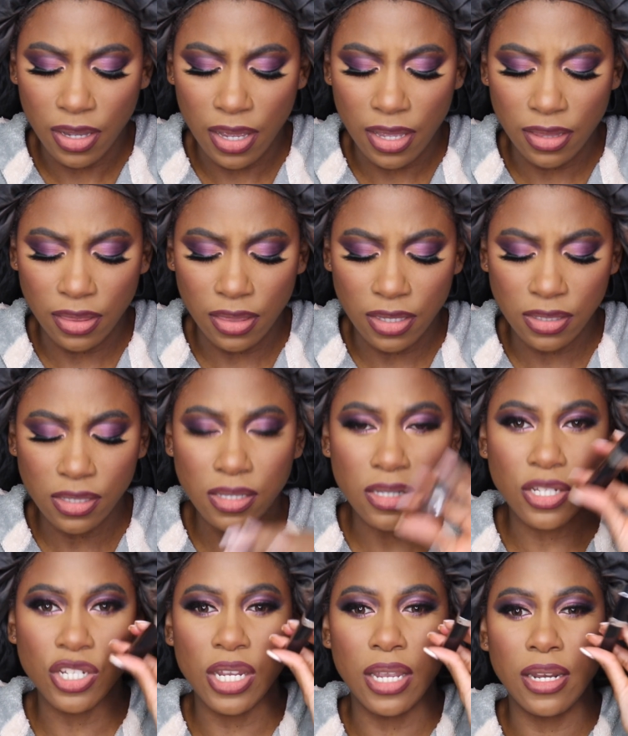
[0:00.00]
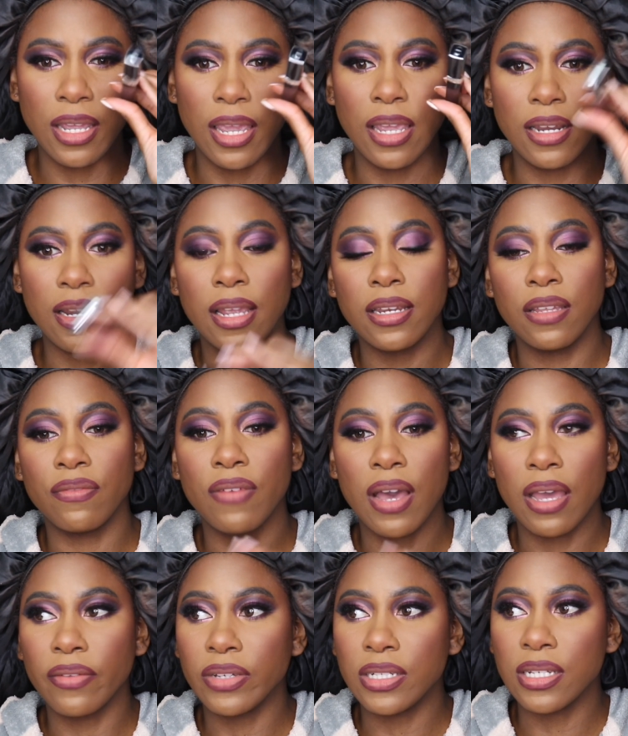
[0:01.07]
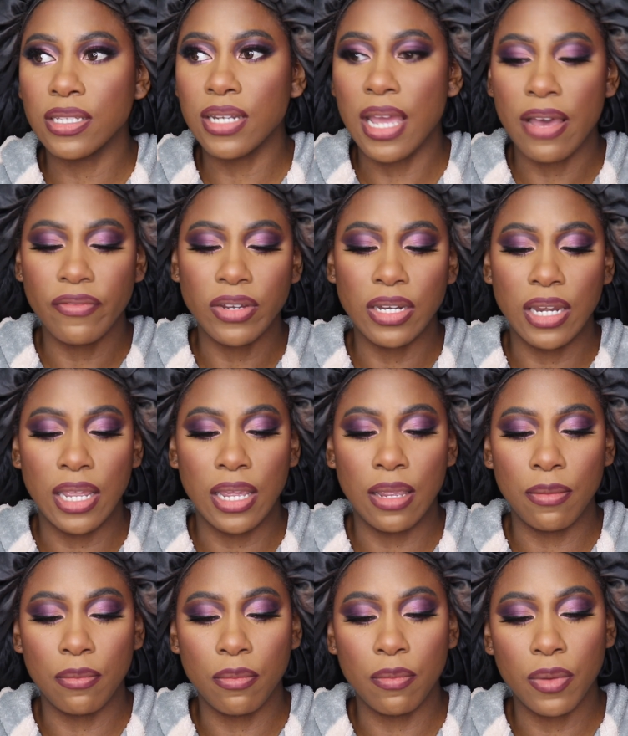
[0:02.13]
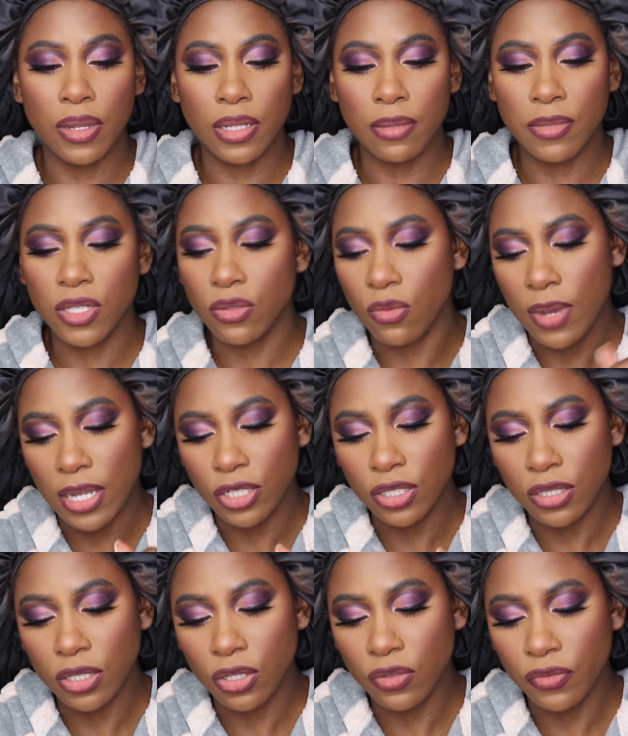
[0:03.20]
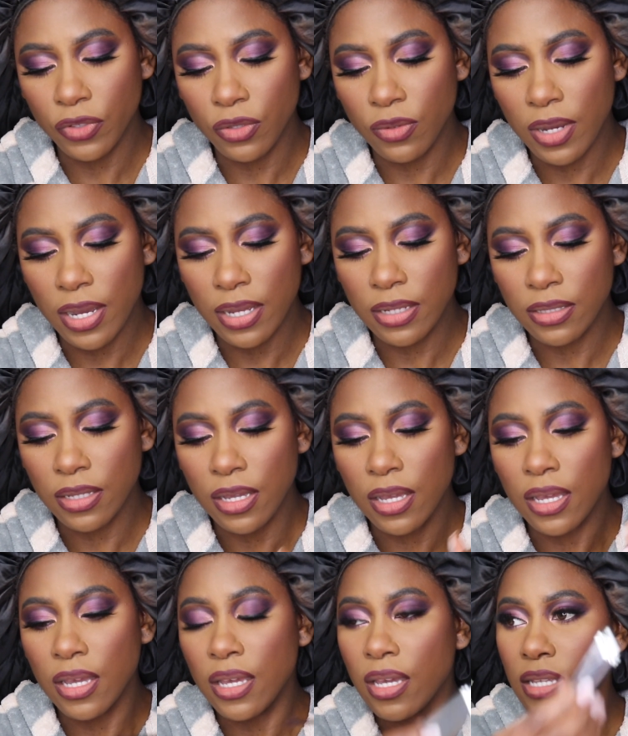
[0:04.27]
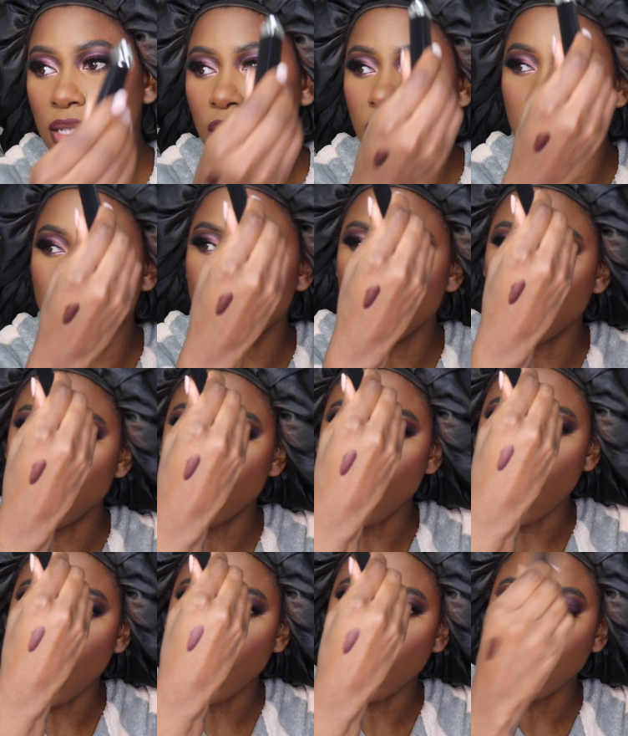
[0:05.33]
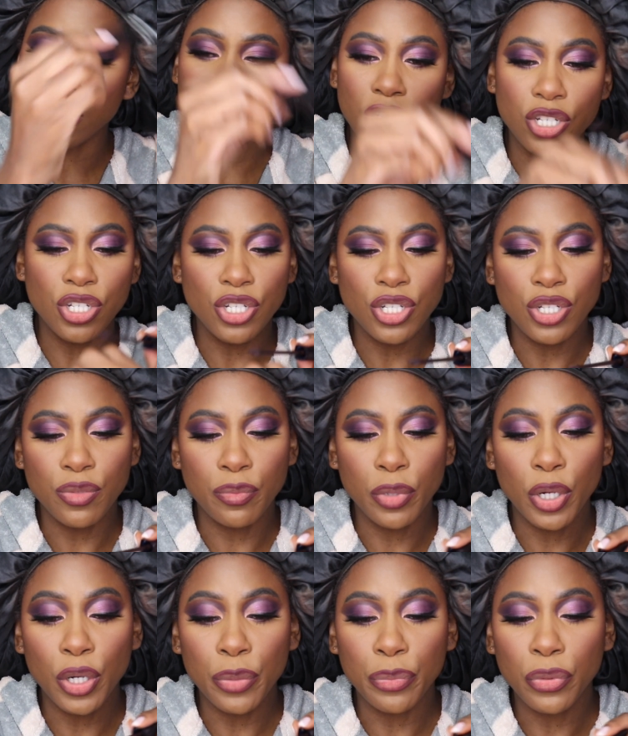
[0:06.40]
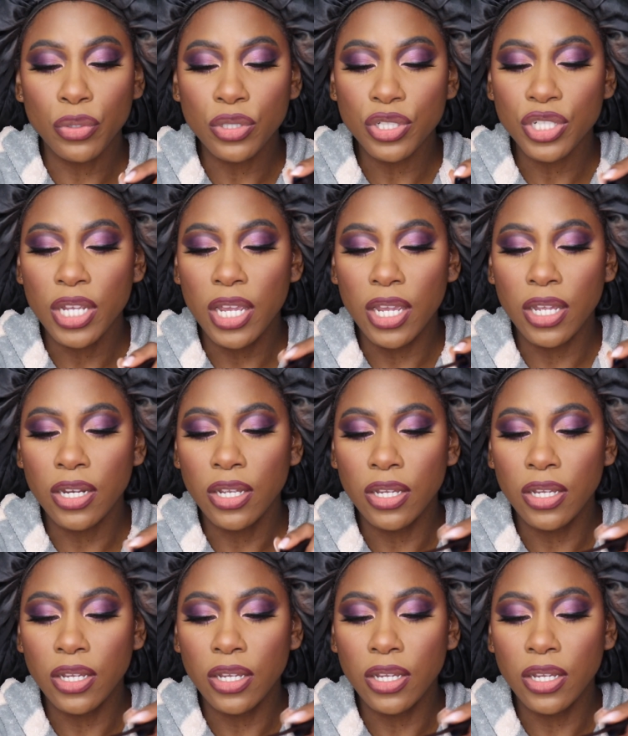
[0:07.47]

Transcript: And this is the shade 895. It doesn't have a name, but let me swatch it a little for you guys. It's like this darkish purple shade.